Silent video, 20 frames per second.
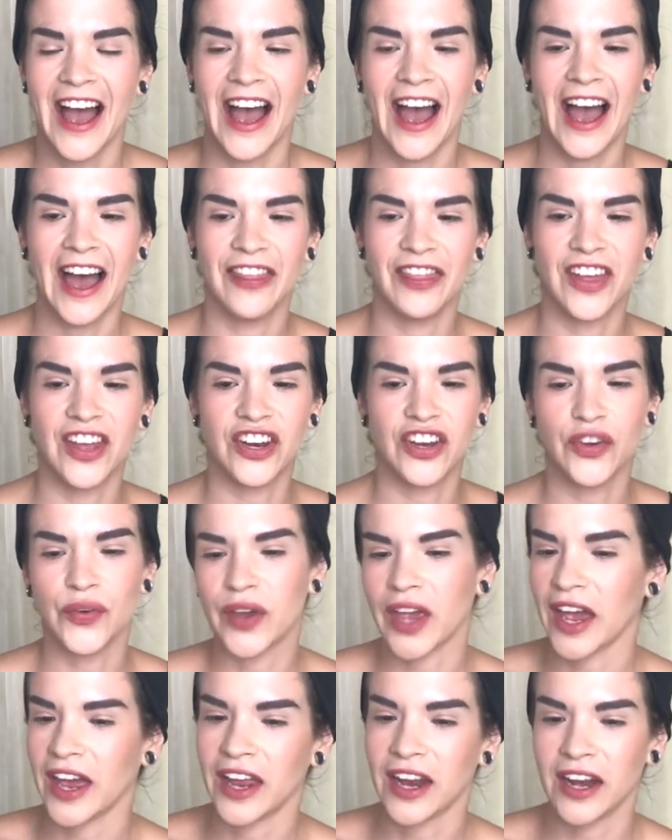And then you
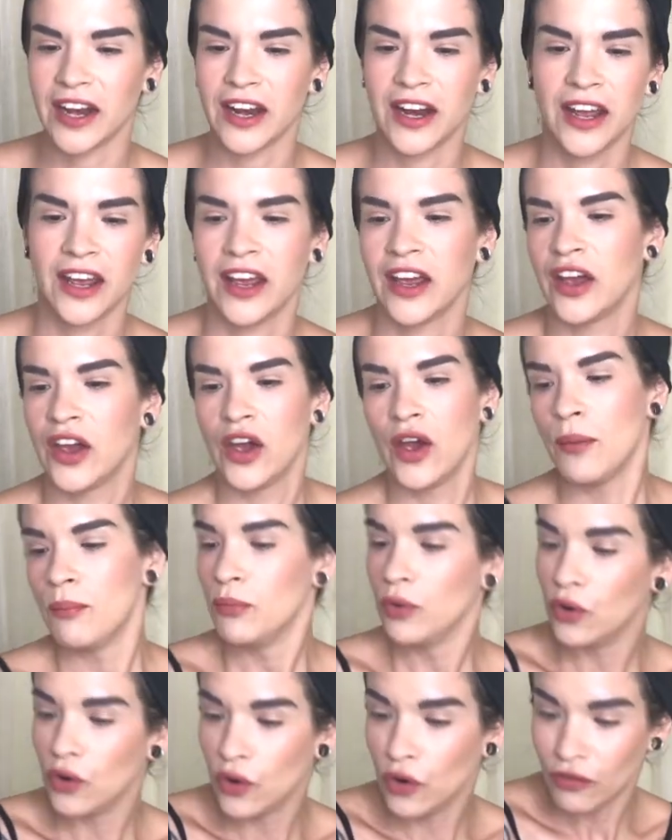can
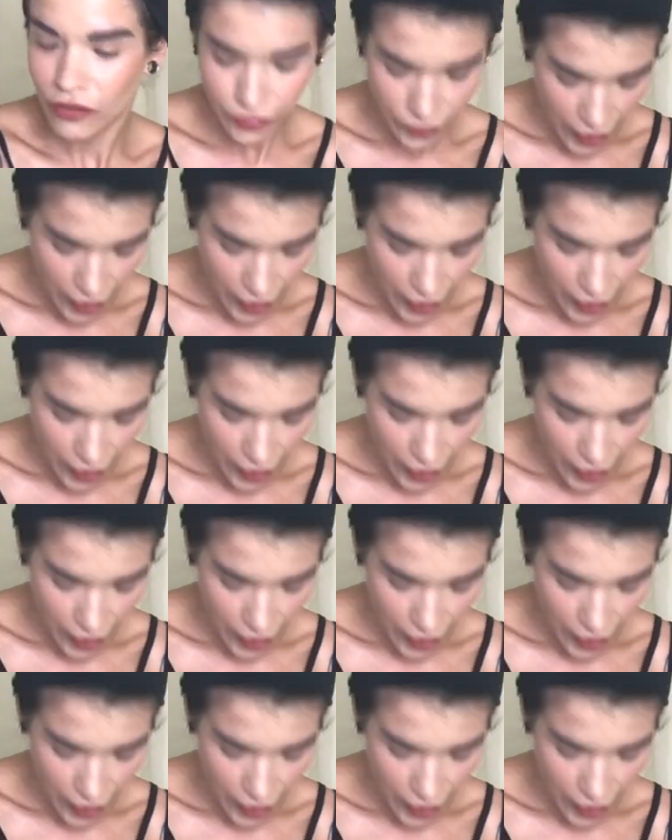move.